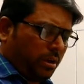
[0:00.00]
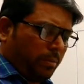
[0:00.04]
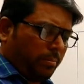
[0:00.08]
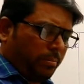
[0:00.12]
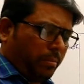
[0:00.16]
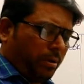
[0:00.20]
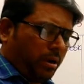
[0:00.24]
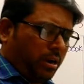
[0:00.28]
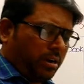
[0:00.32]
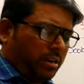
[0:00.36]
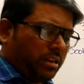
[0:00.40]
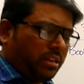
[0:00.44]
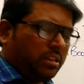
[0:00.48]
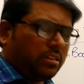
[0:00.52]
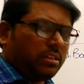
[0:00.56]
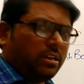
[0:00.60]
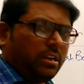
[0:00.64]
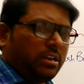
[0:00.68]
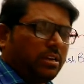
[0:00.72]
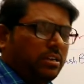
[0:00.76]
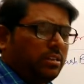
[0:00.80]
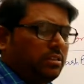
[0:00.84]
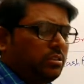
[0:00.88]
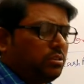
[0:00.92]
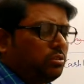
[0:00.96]
Patil
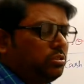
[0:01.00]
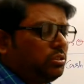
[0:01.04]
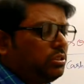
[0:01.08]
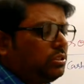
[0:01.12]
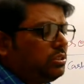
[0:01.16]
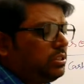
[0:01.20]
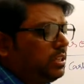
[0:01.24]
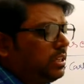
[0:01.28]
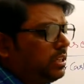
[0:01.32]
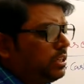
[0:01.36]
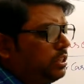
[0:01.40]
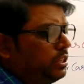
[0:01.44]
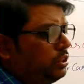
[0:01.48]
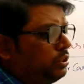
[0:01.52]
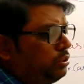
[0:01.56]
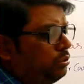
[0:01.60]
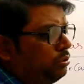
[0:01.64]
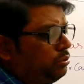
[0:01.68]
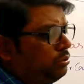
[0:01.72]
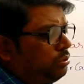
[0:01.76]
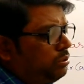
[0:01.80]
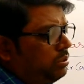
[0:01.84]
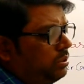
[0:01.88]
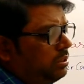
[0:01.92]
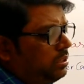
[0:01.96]
30,000 check
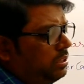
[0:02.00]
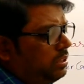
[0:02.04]
issued,